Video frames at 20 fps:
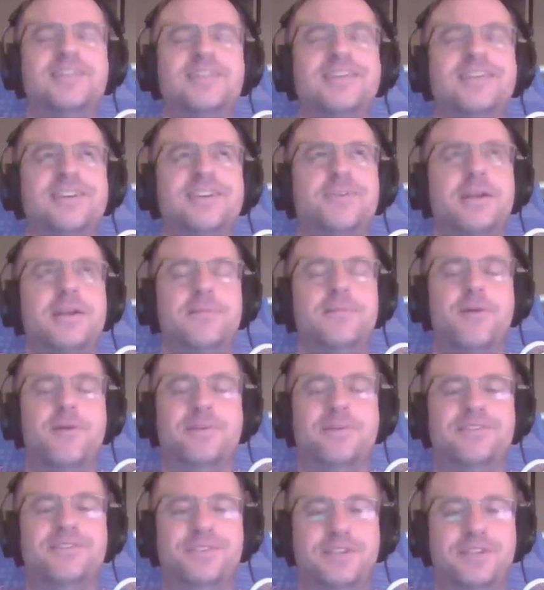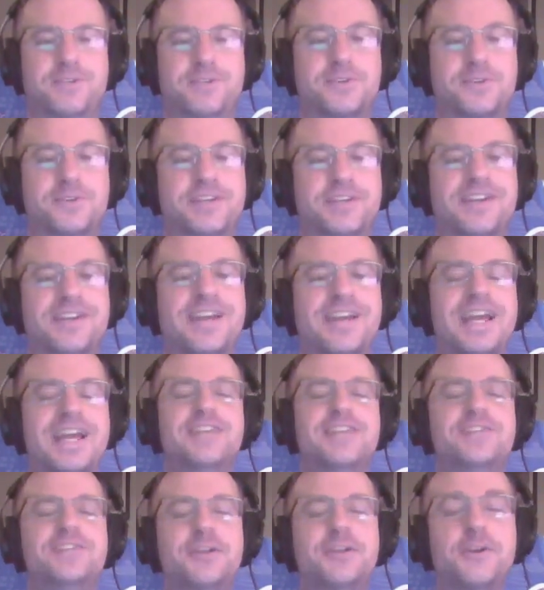Great moment. Really enjoyed that.
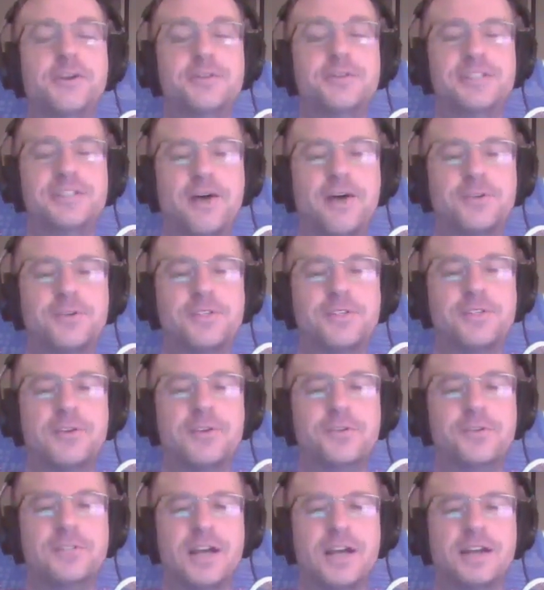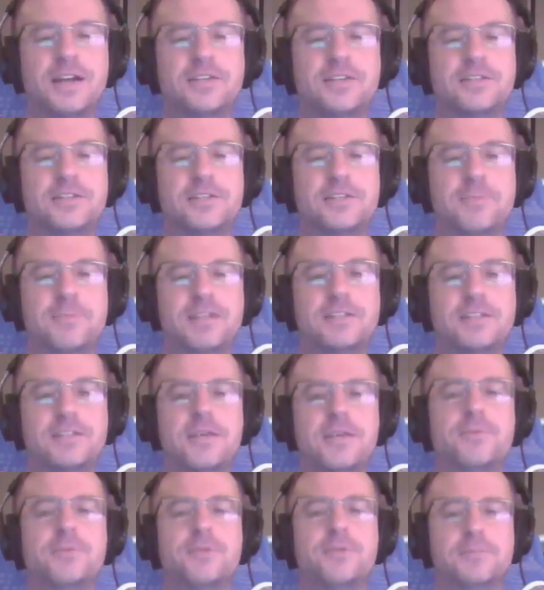Syrio tells those youngins to speak to him
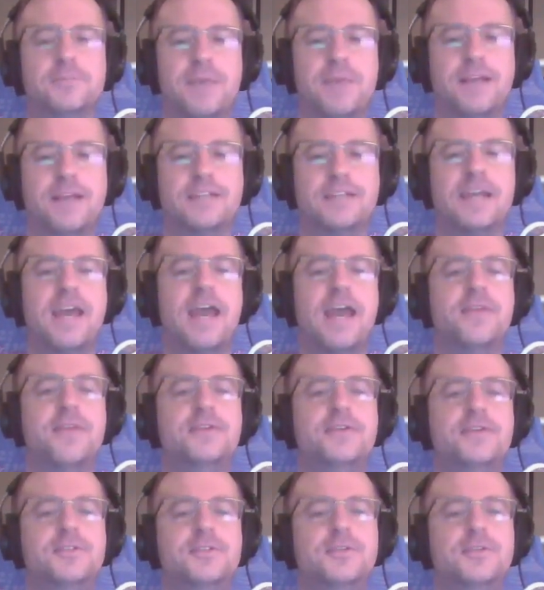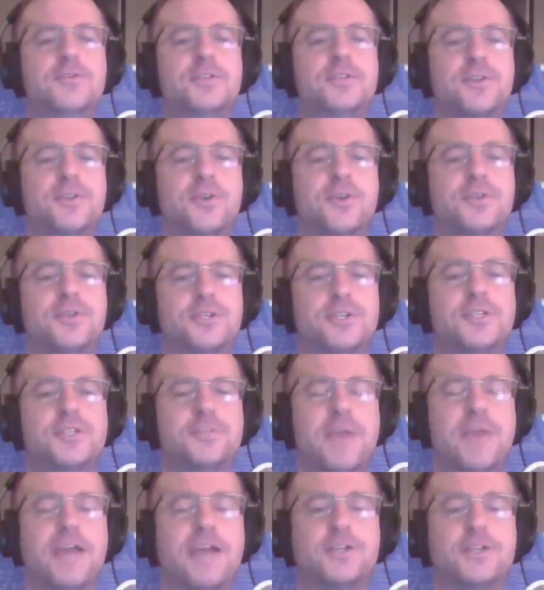with respect, and the dude Syrio just
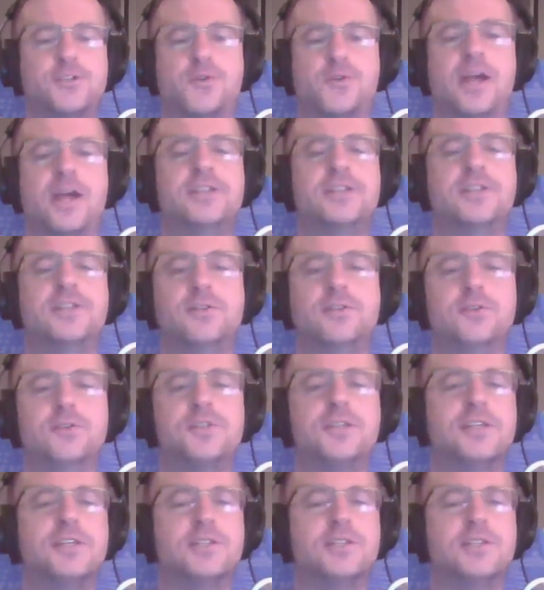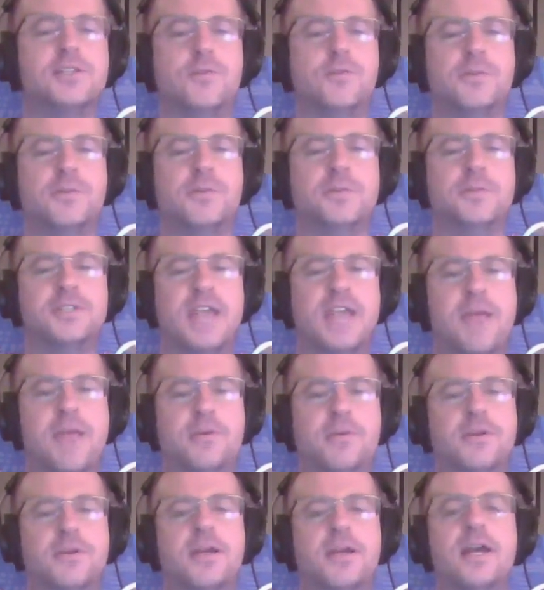smacked tries to loosen his sword from his
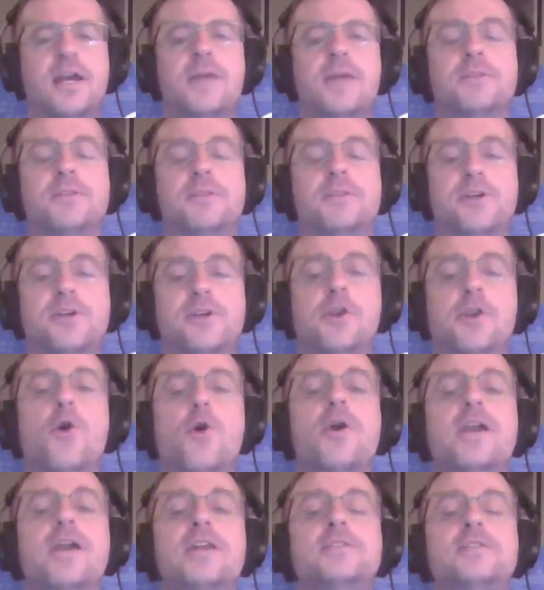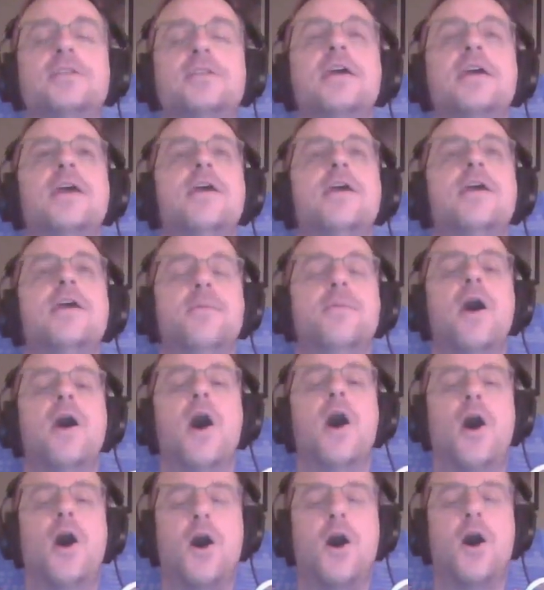scabbard, but Syrio hits him
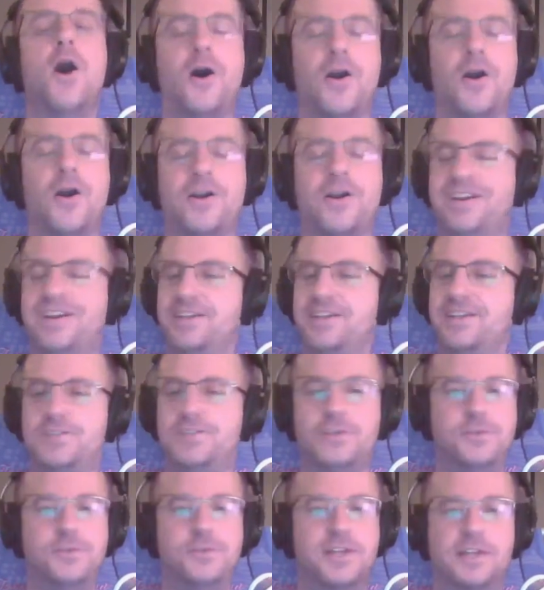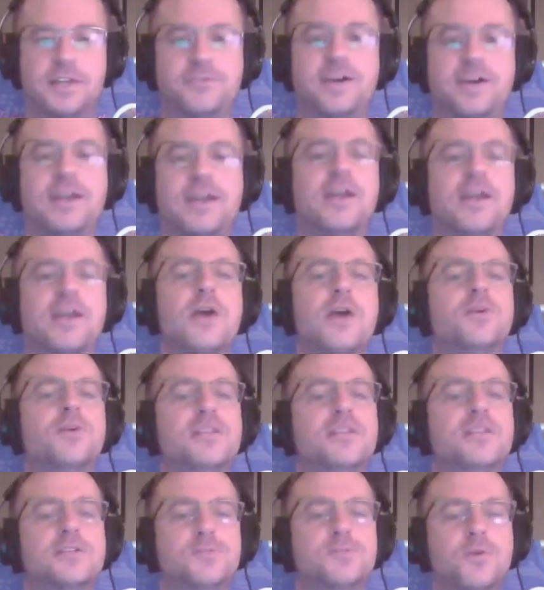hard. So satisfying.
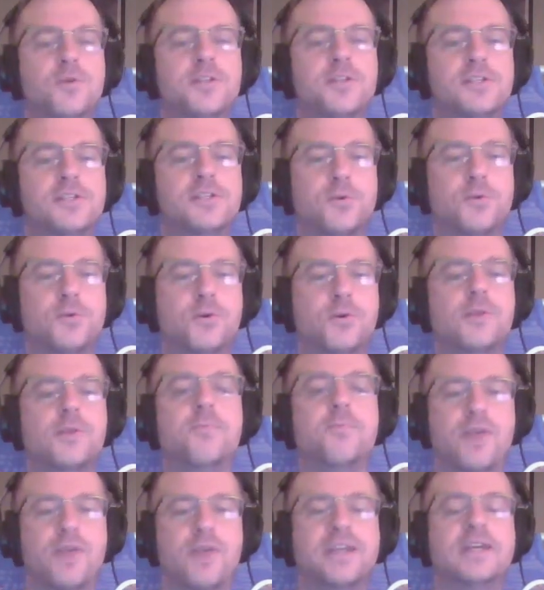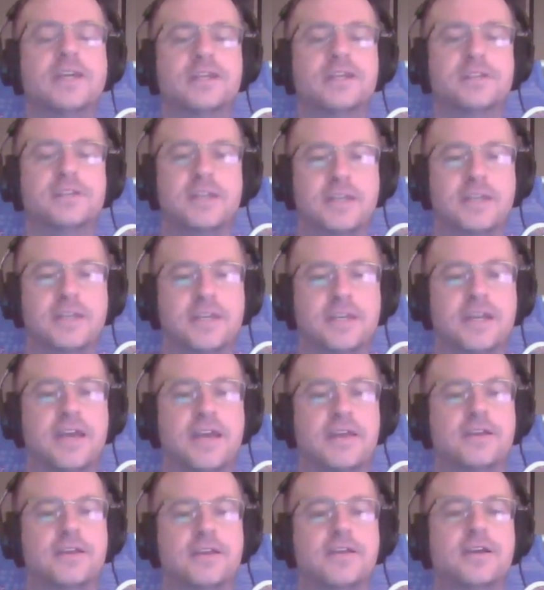With his wooden sword breaking his idiot
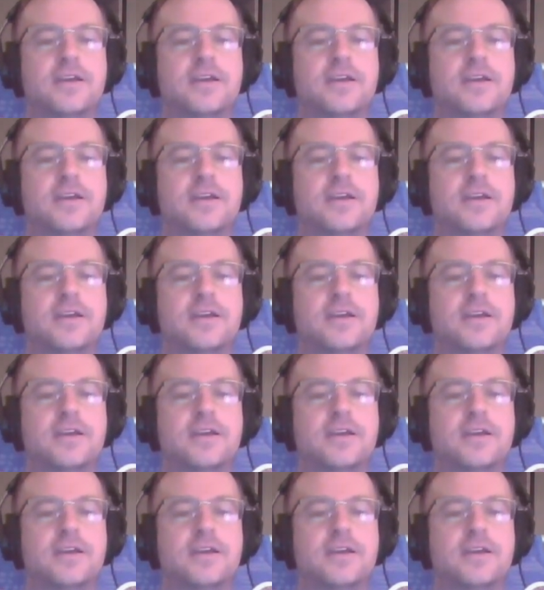hand.